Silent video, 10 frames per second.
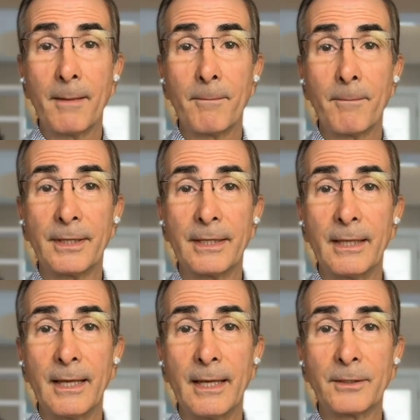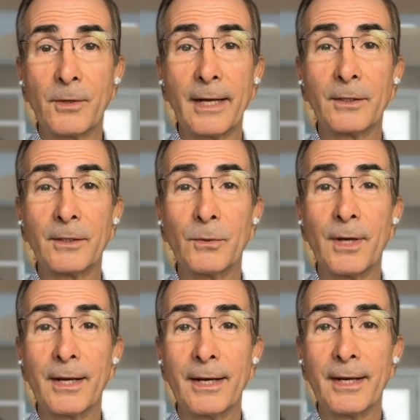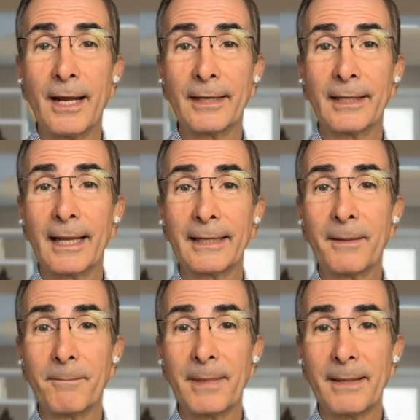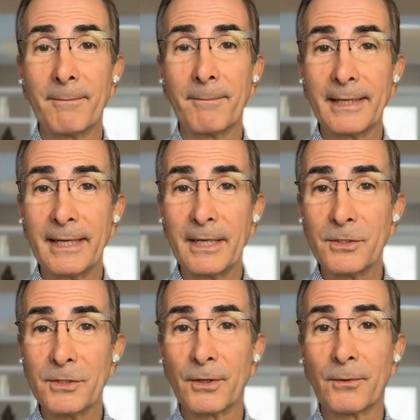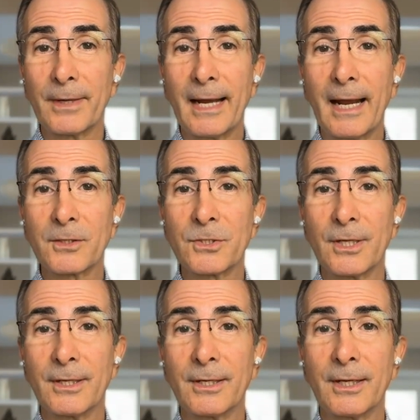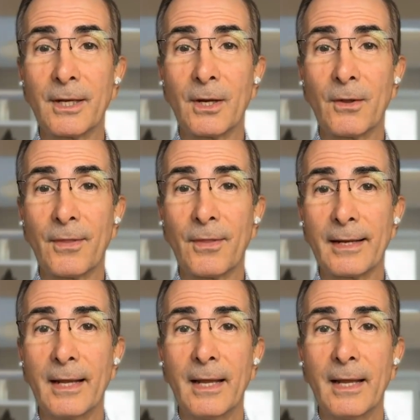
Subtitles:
but I try to not let them be my knee-jerk reaction, that,